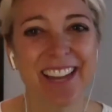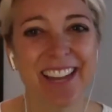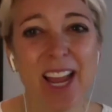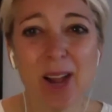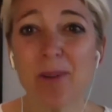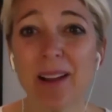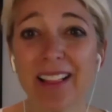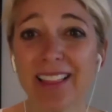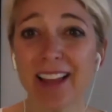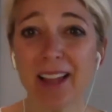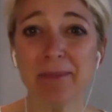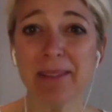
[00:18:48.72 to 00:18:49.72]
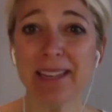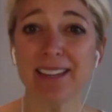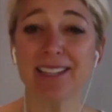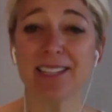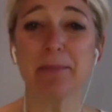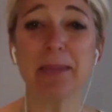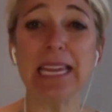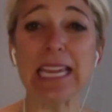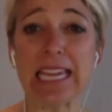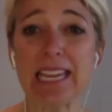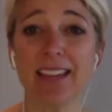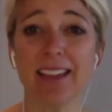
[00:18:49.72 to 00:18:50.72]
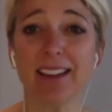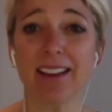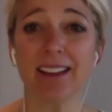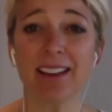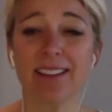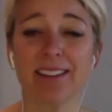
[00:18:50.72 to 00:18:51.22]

Well, I mean, to me, and